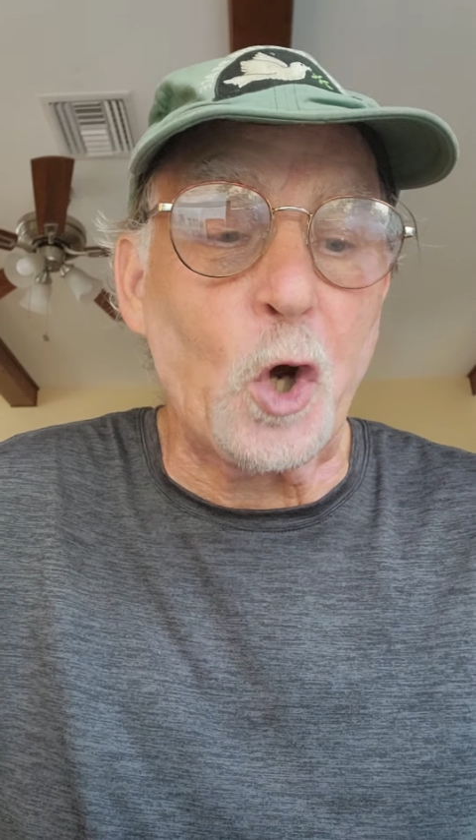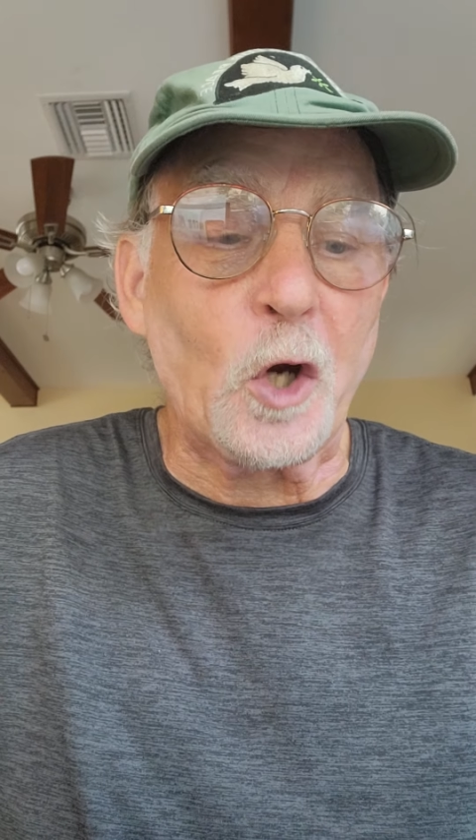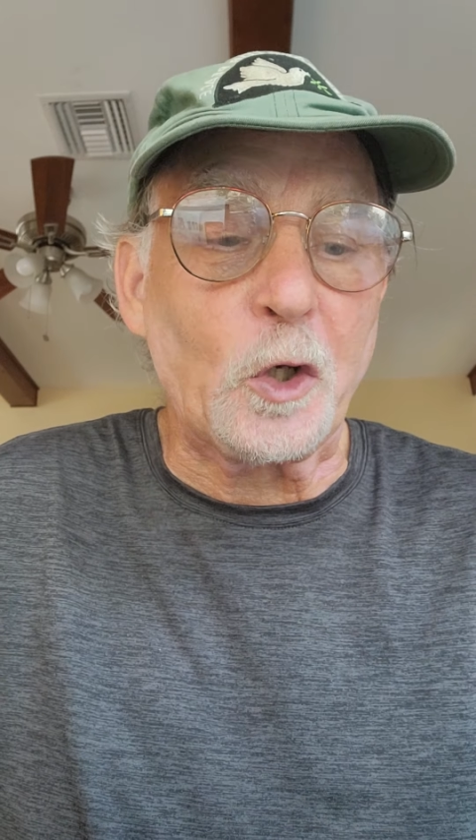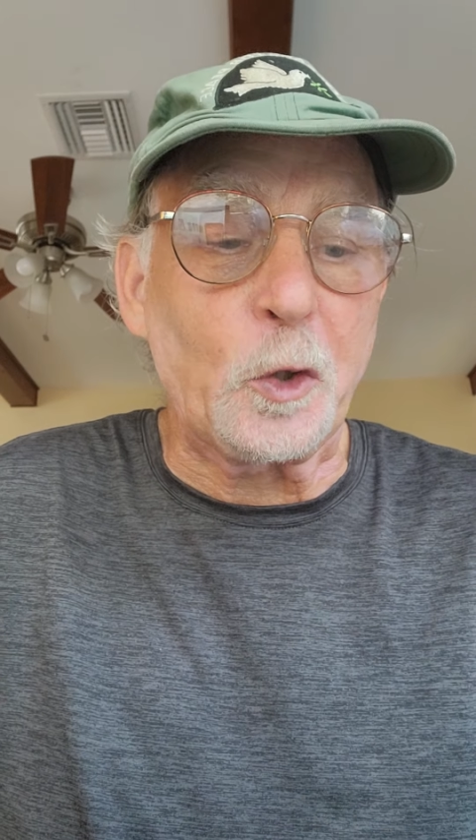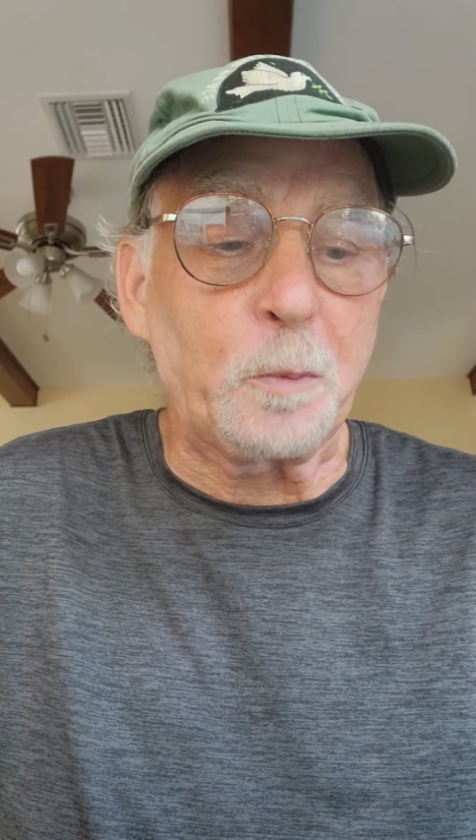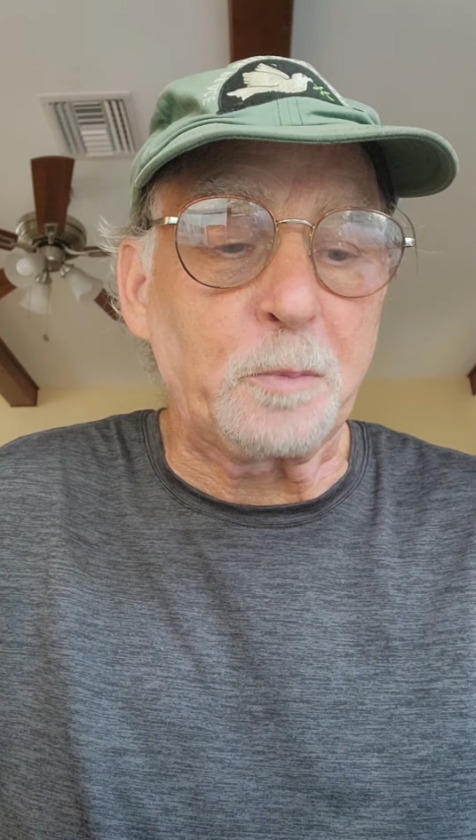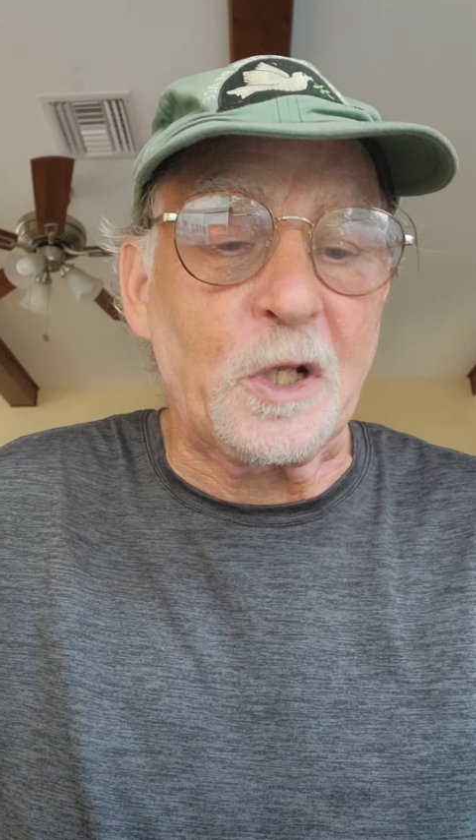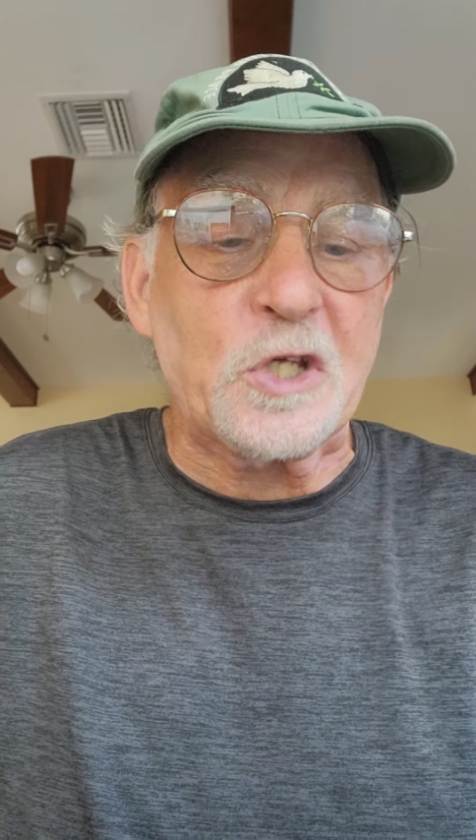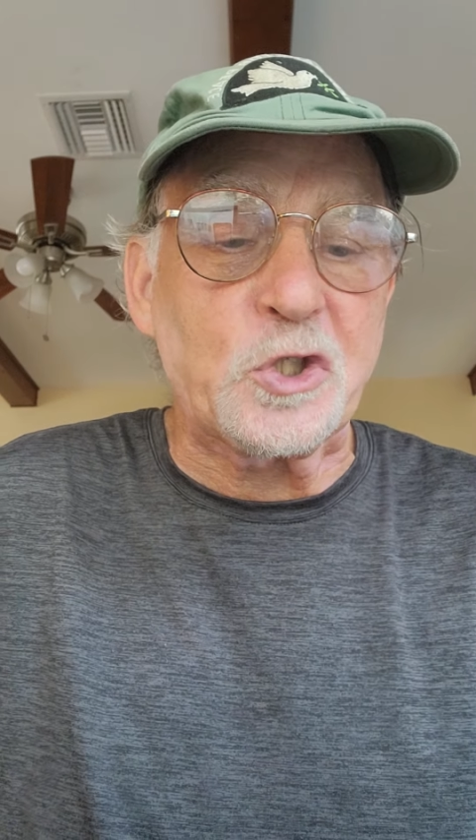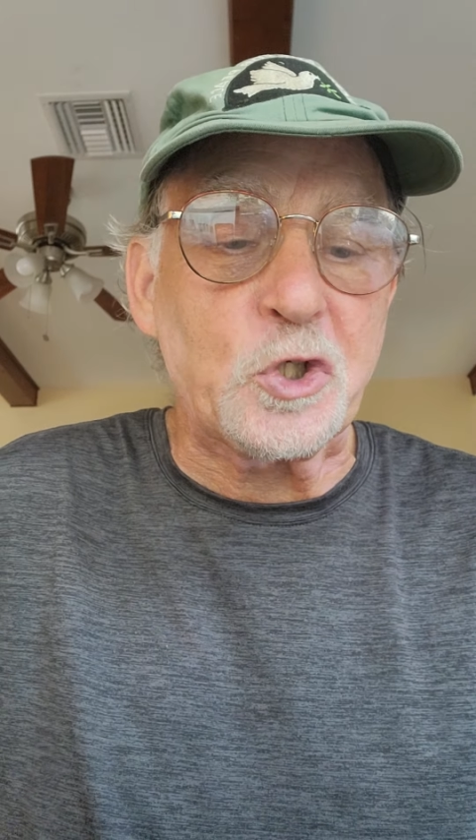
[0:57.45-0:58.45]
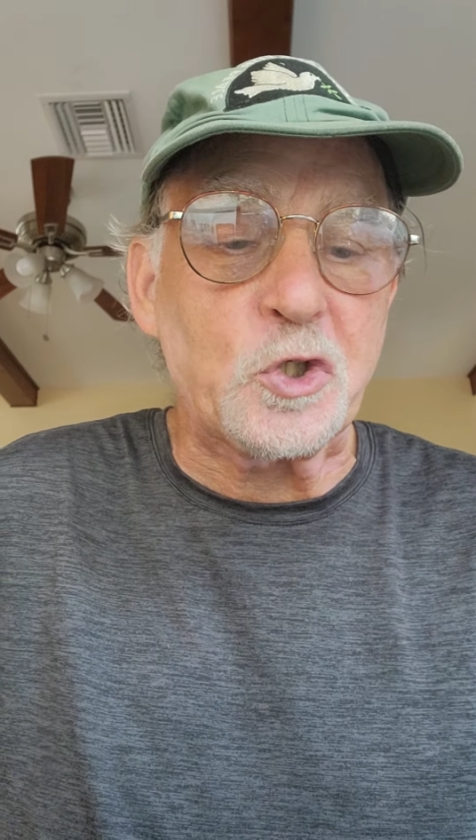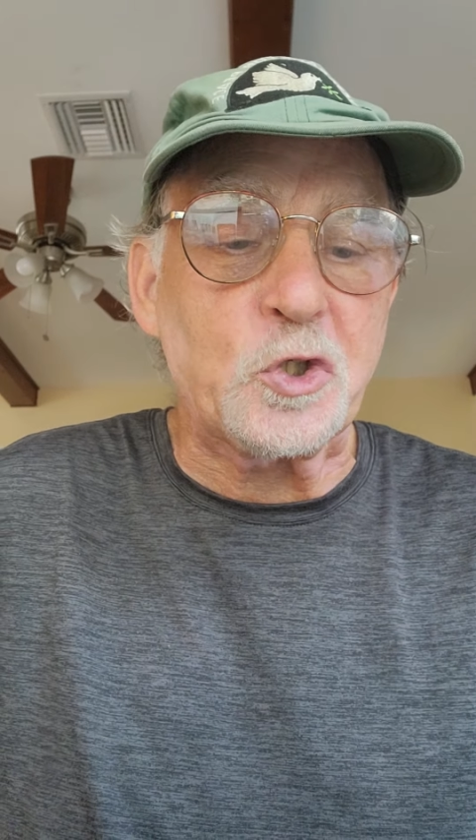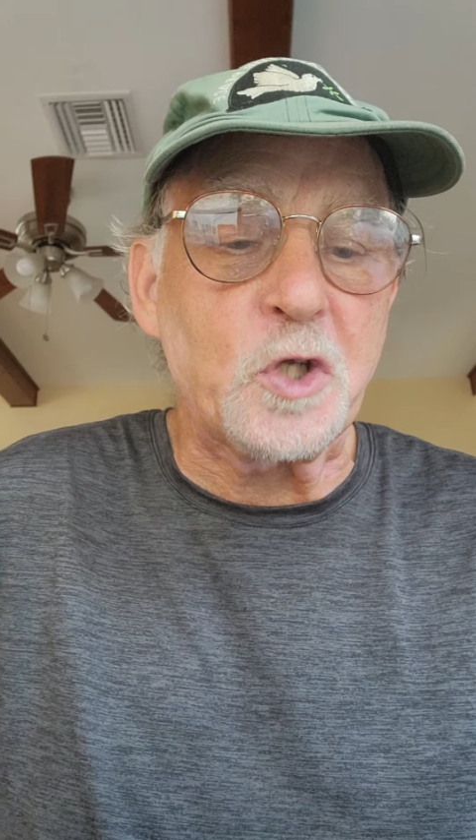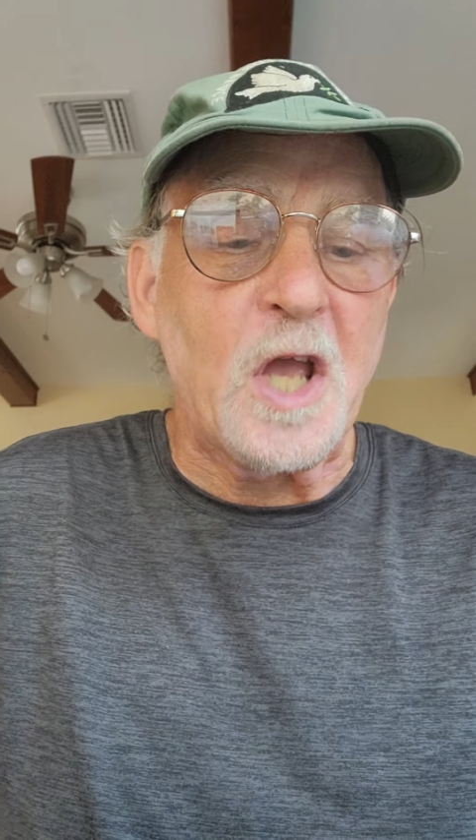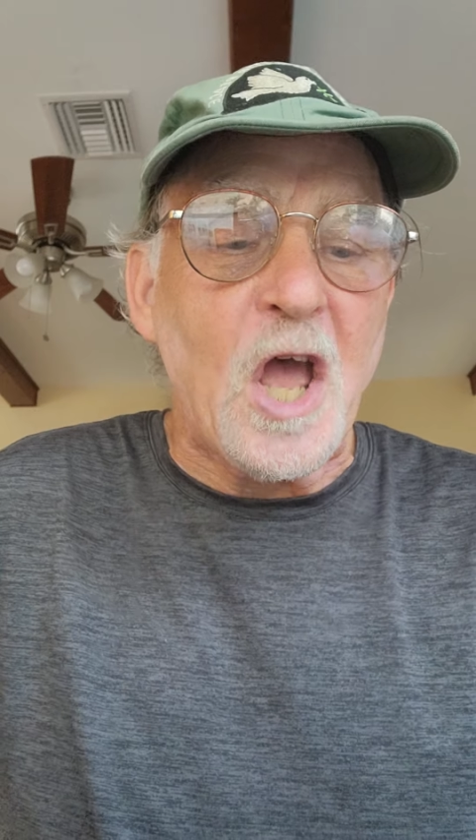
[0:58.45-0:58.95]
darker
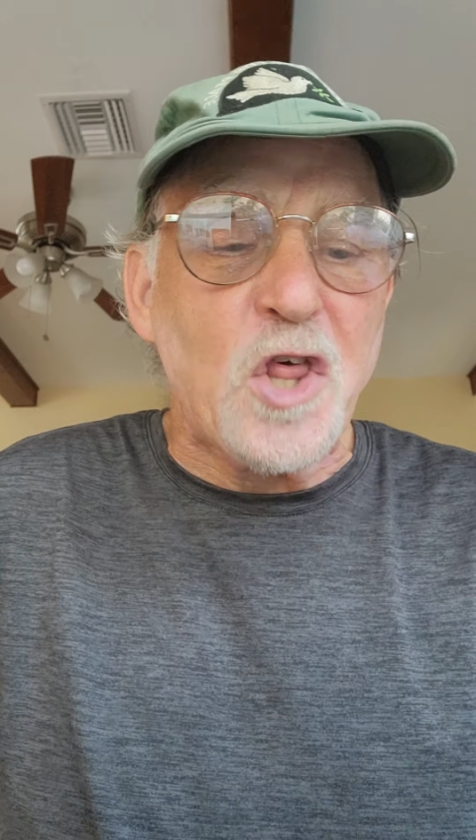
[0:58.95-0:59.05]
places.